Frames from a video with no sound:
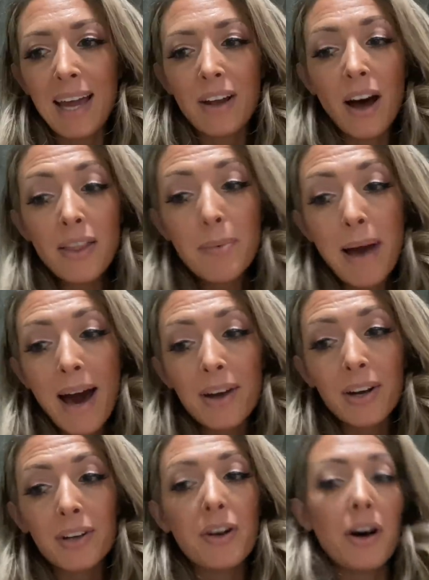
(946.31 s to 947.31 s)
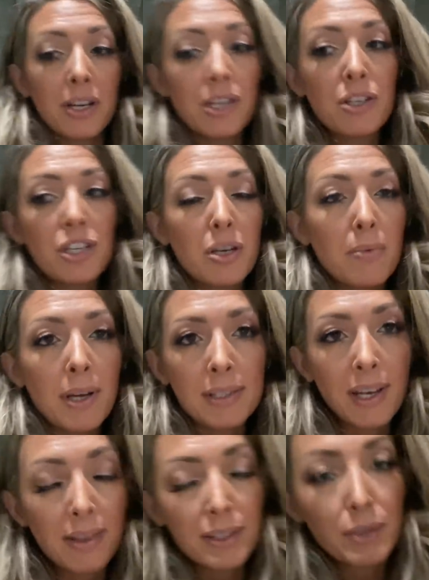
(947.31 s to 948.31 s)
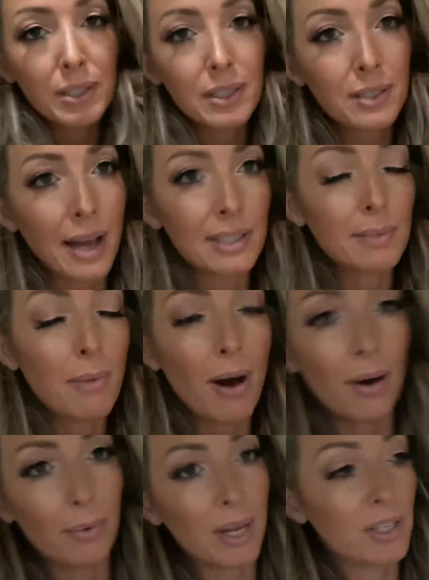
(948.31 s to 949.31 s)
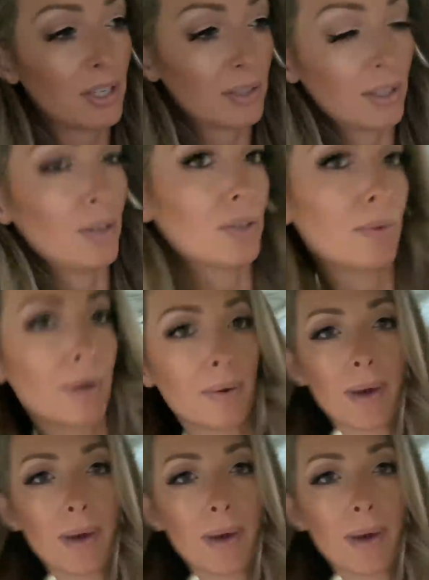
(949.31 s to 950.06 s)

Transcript: And on the pattern on YouTube, it said this was a size small, which is usually what I